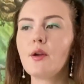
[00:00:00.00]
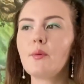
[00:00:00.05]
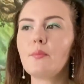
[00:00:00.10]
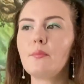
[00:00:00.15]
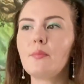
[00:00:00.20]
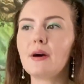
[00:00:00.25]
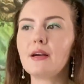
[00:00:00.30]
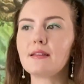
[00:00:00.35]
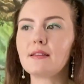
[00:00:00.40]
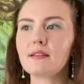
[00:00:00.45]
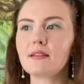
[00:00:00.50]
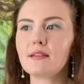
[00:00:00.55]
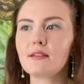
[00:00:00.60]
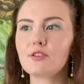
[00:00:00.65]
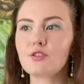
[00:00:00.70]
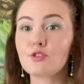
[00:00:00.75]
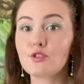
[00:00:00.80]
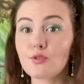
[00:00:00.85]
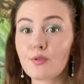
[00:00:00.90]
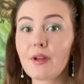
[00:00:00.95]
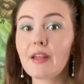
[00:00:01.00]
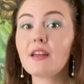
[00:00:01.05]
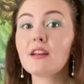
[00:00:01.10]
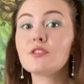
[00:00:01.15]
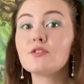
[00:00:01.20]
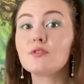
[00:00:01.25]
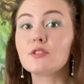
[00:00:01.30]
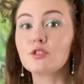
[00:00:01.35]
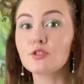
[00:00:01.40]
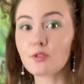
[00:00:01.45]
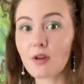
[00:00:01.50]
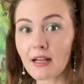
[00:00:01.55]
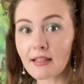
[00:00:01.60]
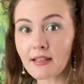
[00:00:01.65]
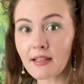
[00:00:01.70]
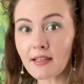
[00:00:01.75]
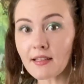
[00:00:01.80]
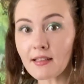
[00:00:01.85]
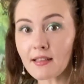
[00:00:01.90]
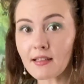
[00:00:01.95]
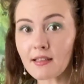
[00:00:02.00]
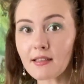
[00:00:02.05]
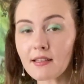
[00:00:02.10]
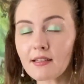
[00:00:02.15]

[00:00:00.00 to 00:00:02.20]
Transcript: but Sri Yantra Tratak